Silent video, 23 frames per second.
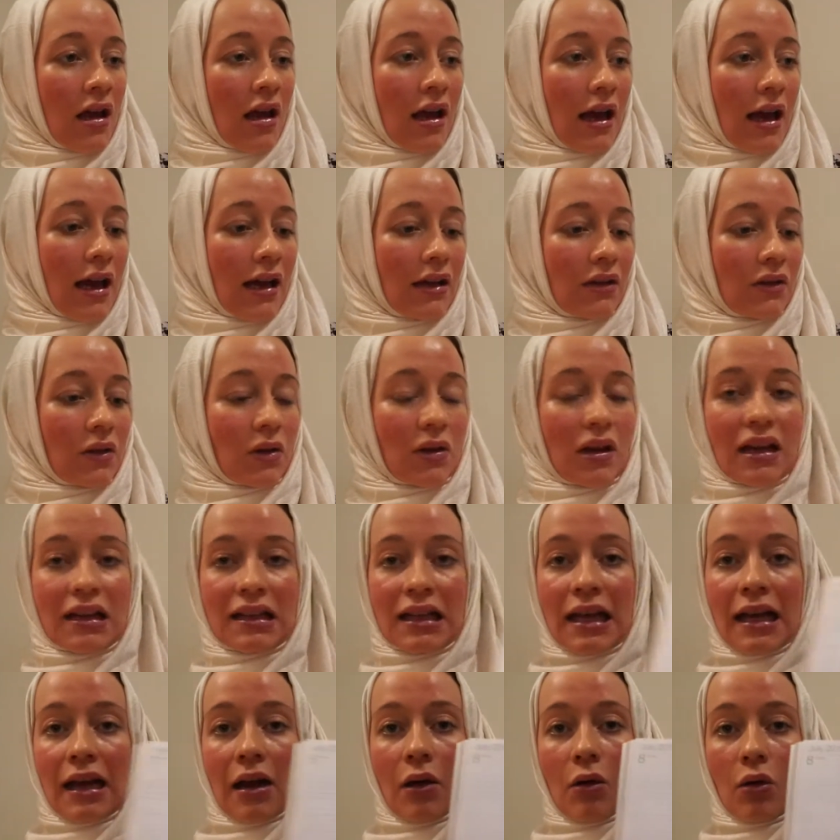and to get
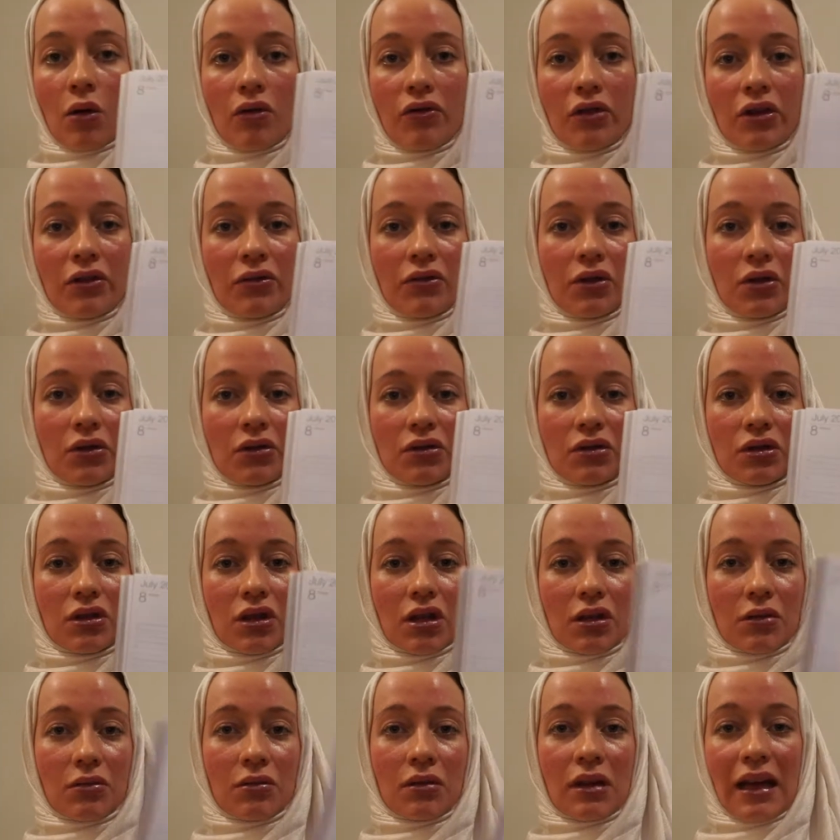like an overview,
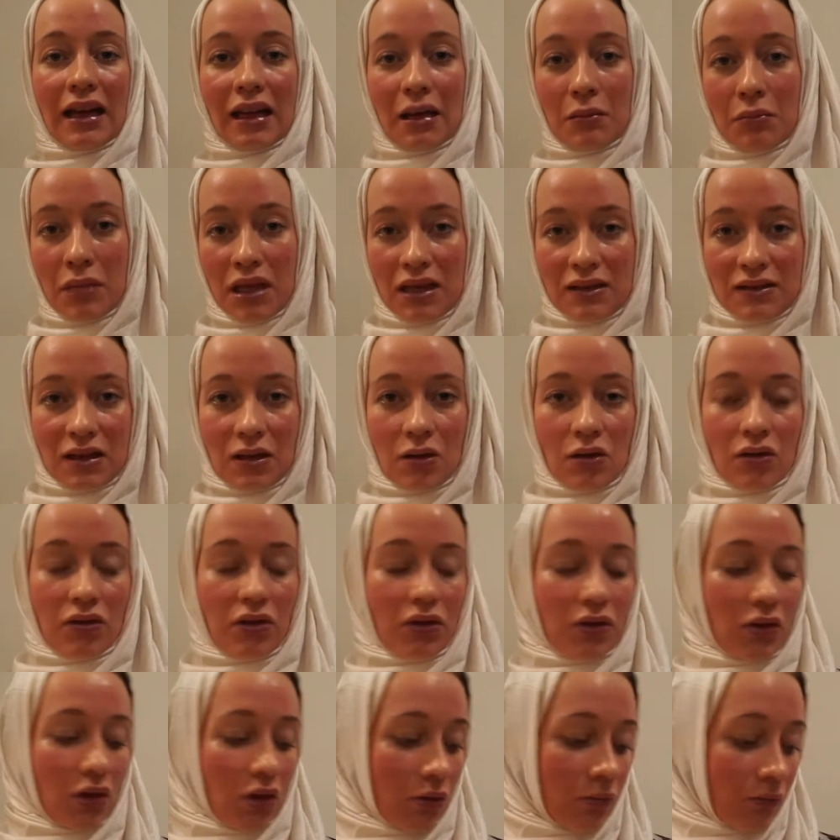like a basic
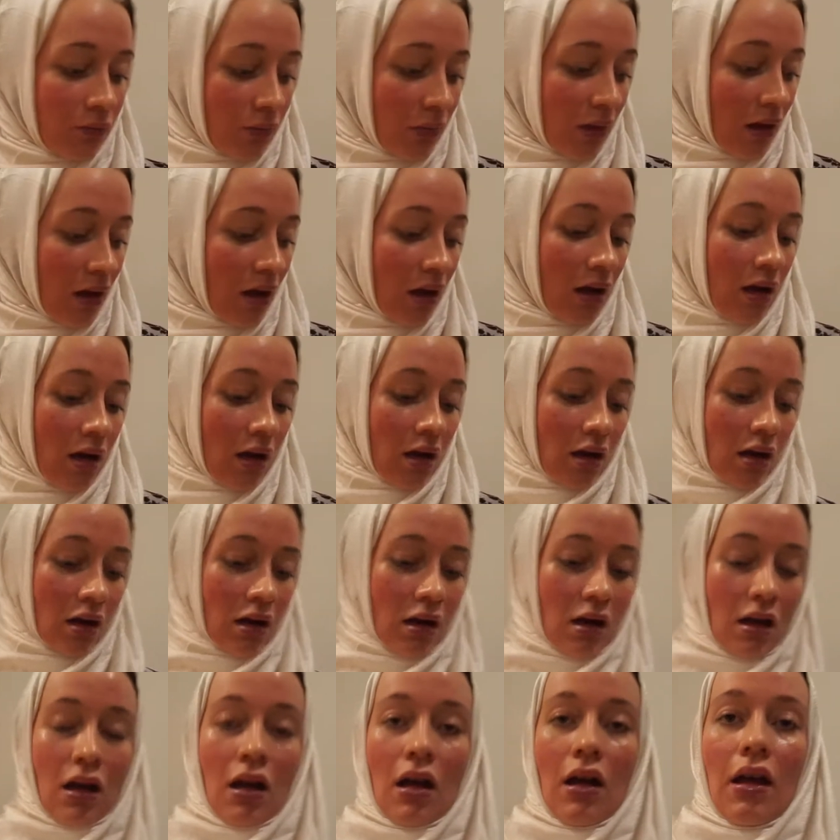overview.
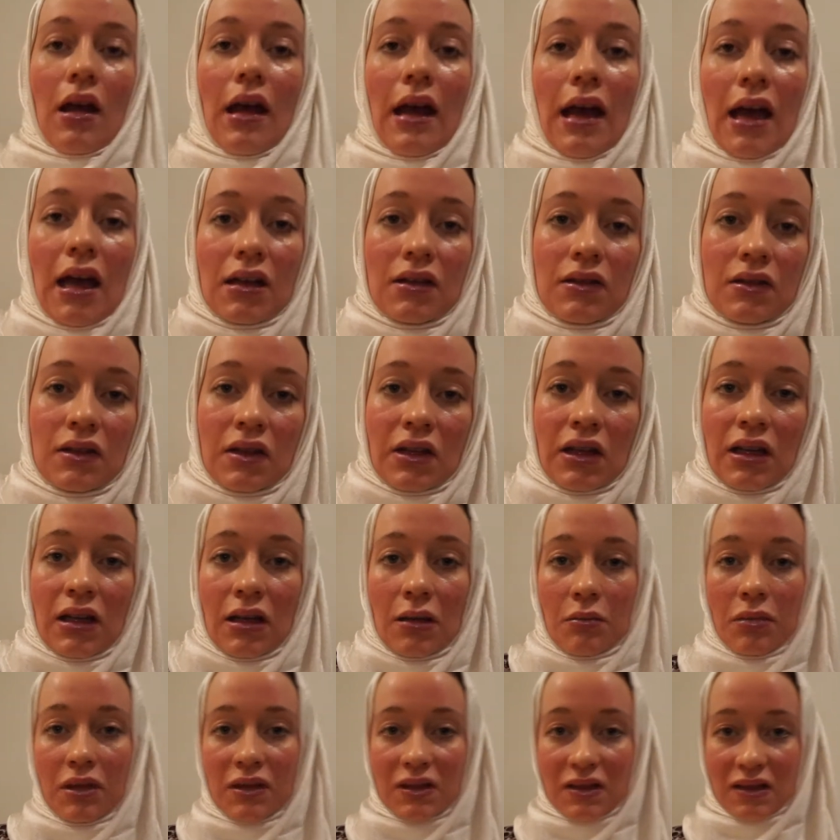And
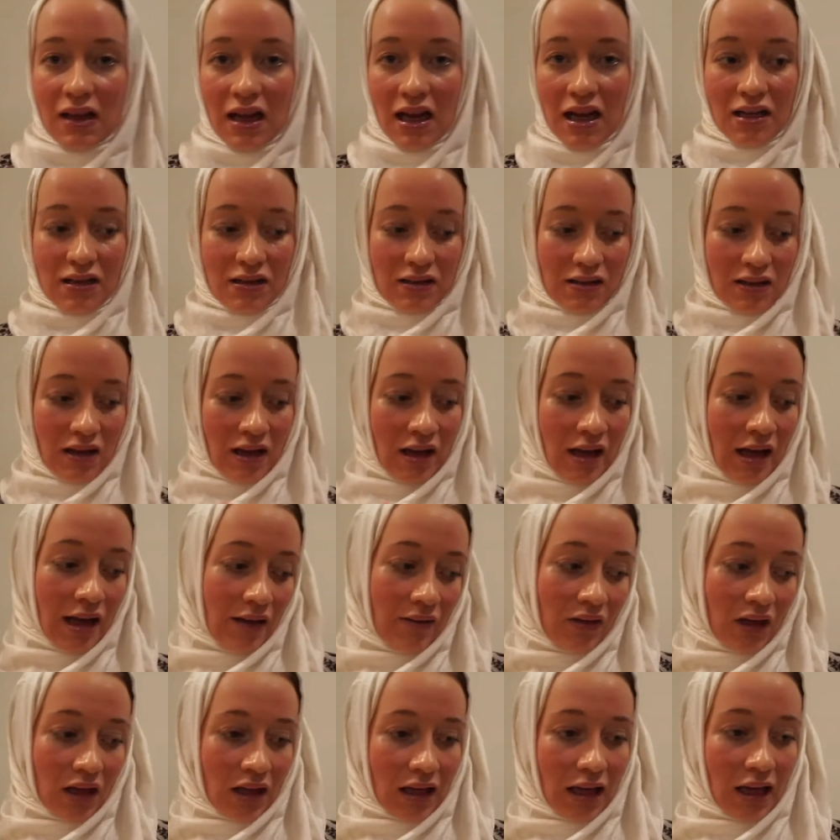besides
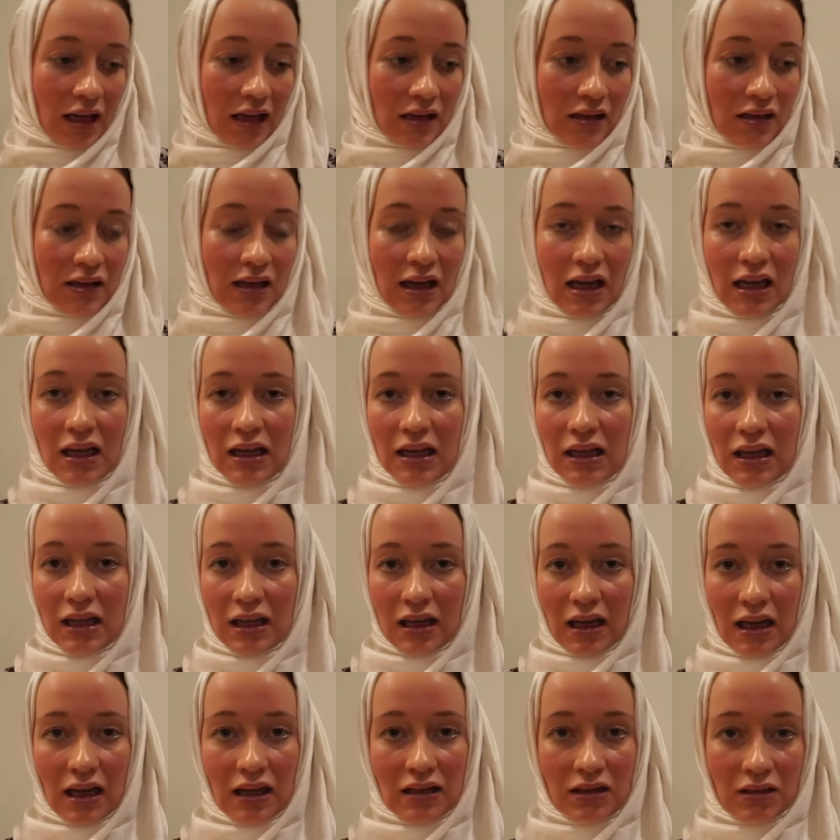having like a daily
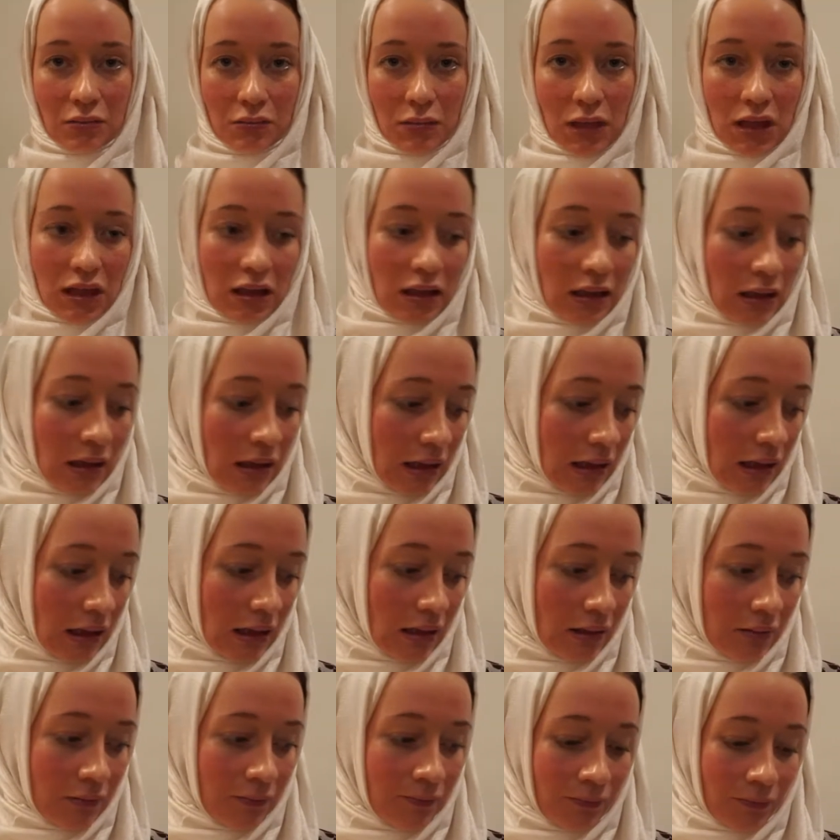kind of
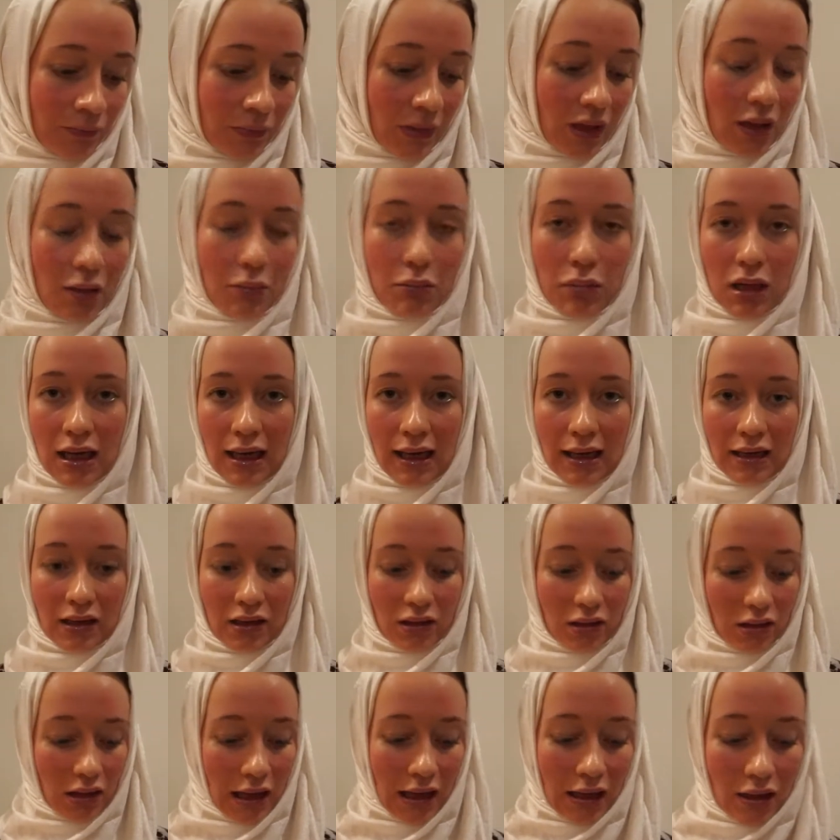monthly
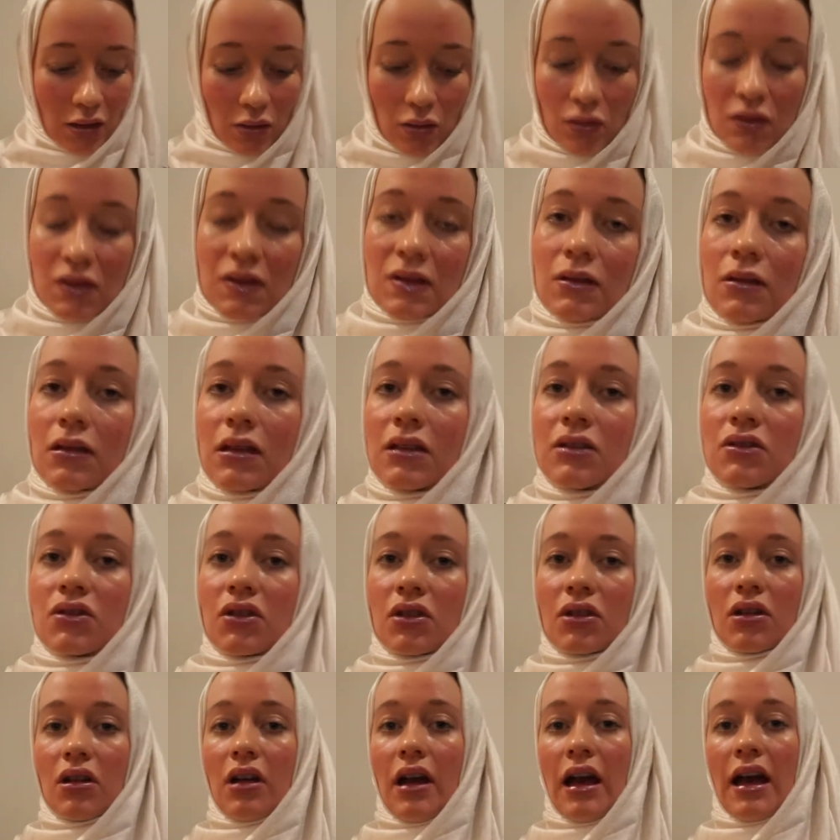planner, I also
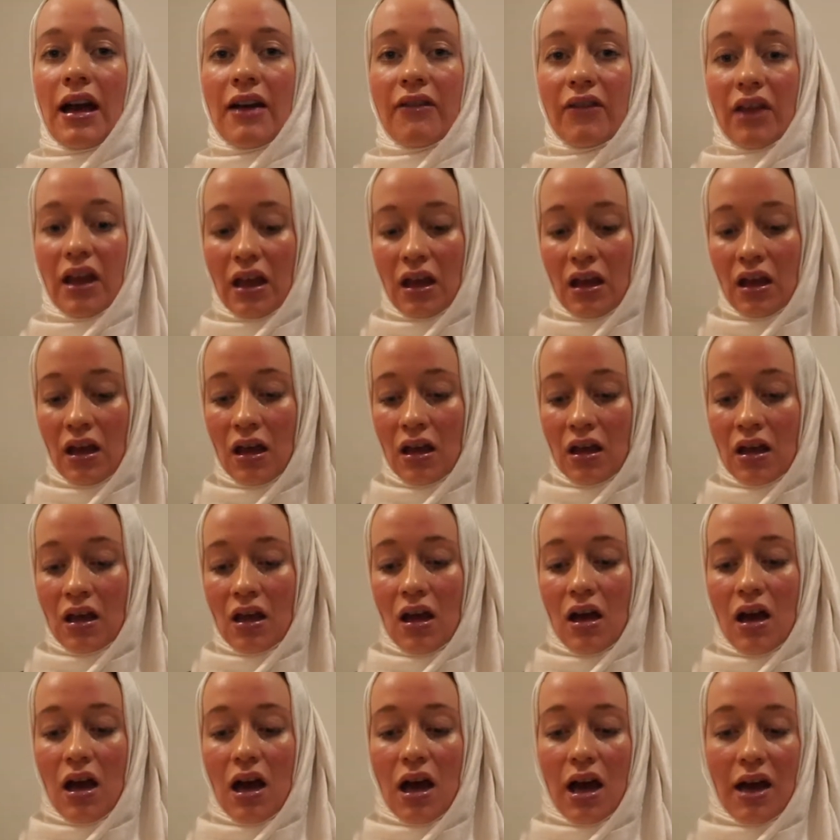enjoy having
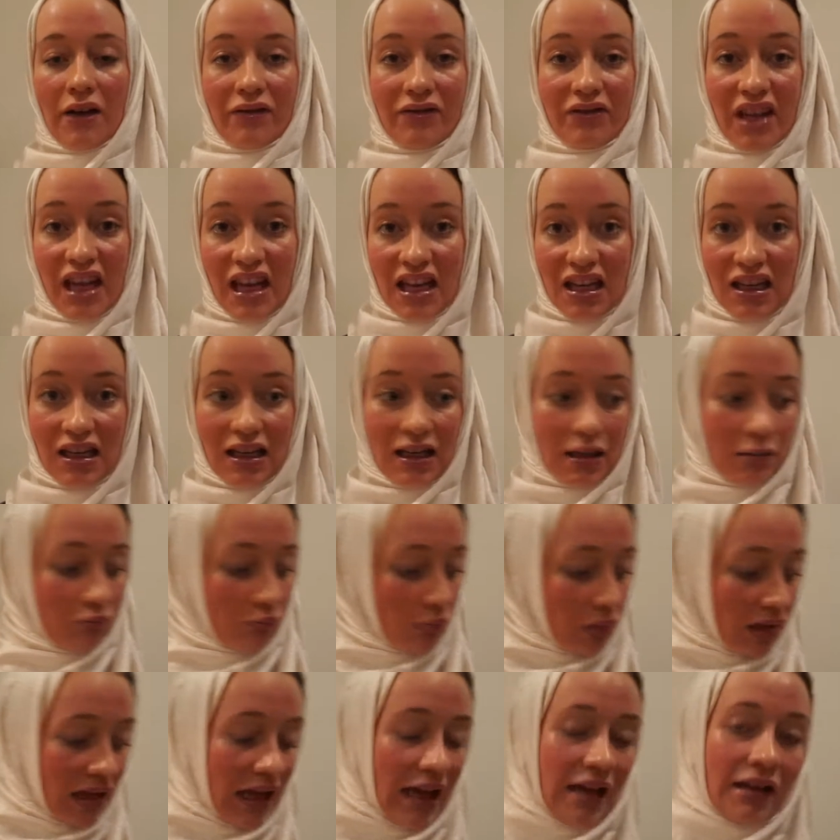daily
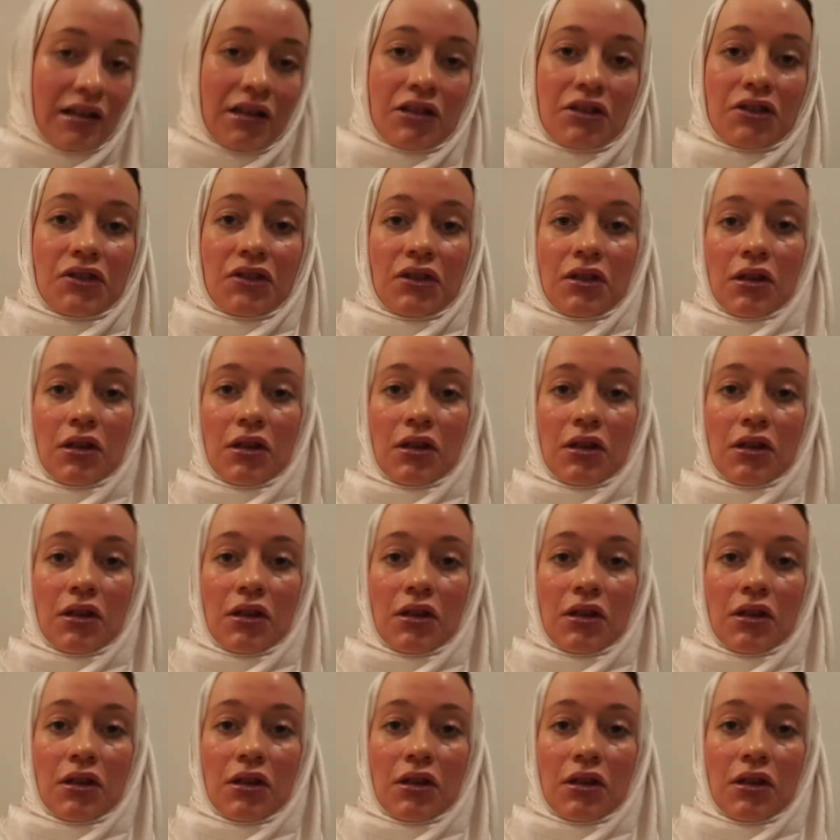planners.